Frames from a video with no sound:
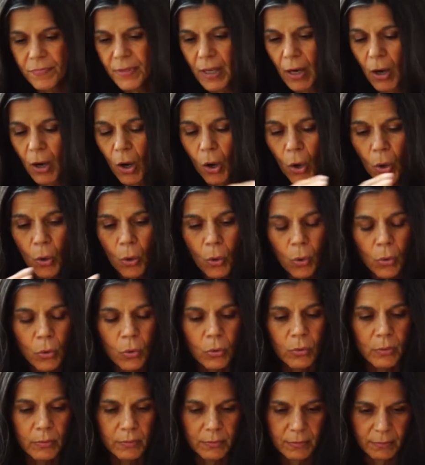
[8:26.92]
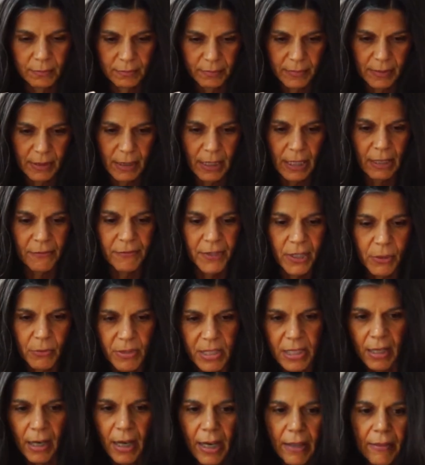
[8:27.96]
The whole evening was
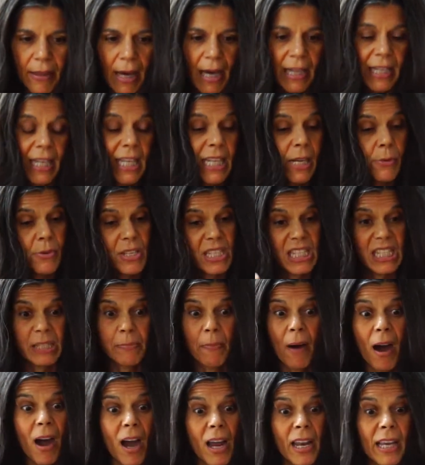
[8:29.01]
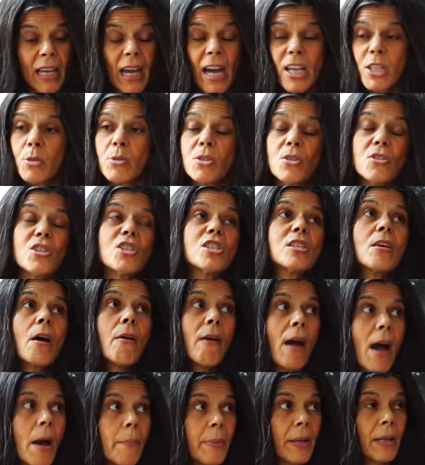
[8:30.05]
like that, and then I was smiling. I just was so
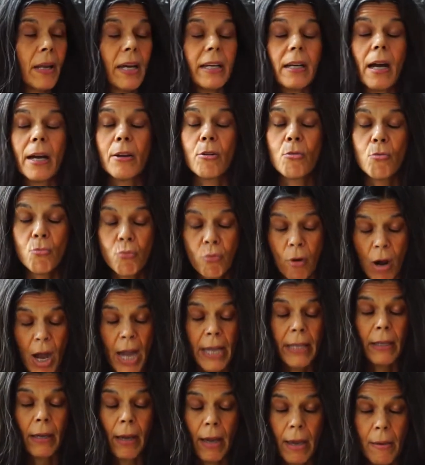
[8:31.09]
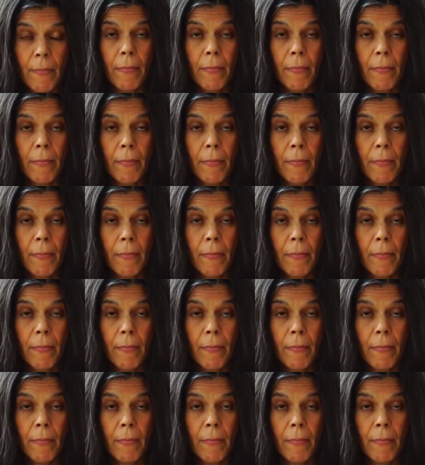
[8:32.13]
happy, like I came